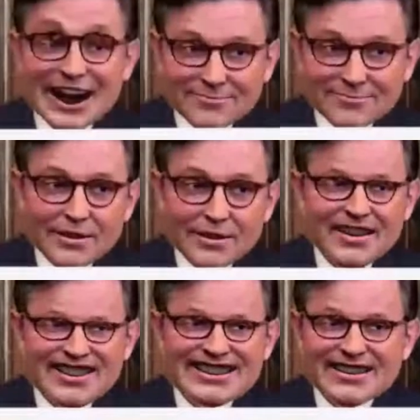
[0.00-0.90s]
have released all the
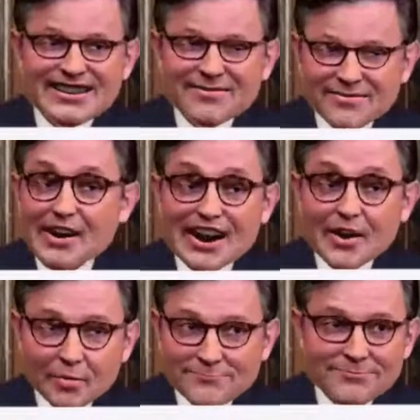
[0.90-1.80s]
J6 footage,
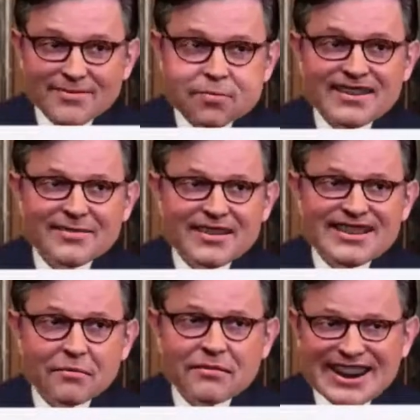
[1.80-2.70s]
too
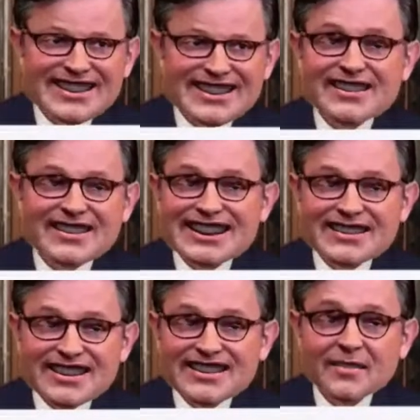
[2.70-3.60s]
it wasn't for this
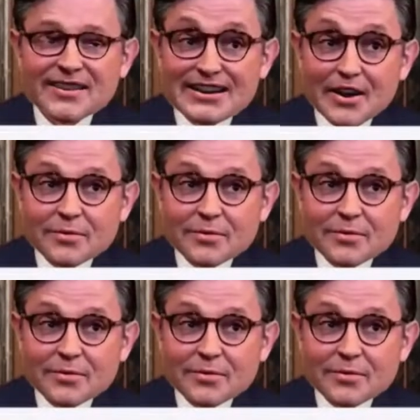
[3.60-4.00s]
pesky State of the